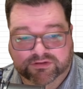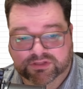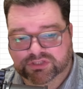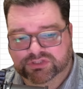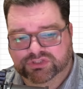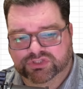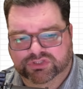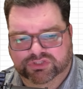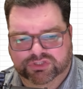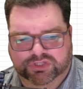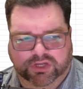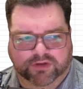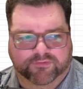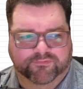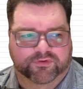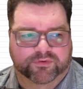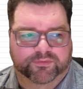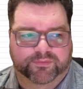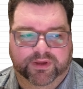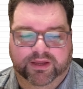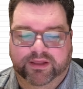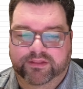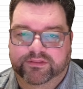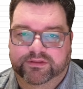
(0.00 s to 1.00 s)
this is
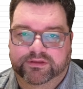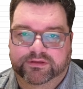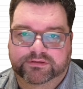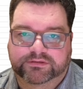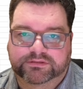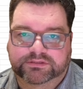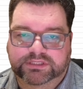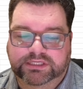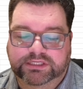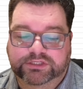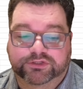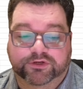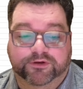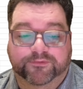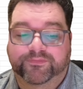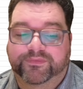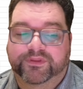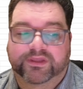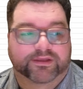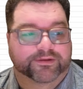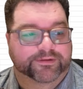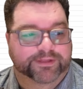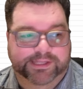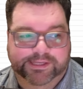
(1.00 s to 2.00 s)
covered by the teacher.
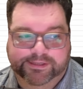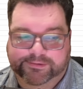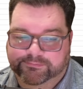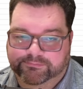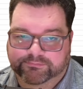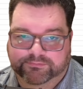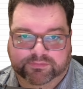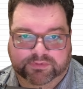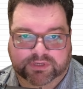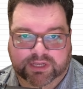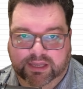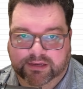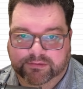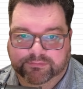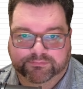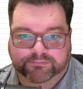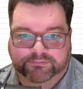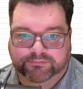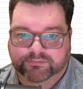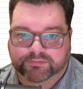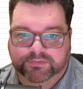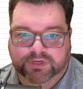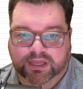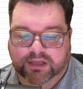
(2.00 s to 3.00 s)
Like, not
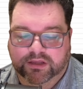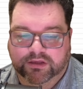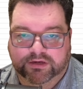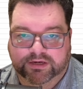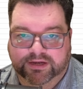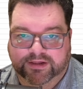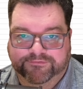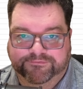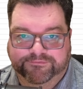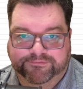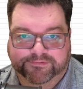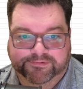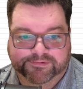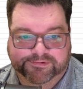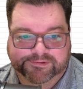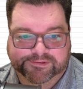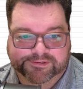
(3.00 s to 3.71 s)
good enough.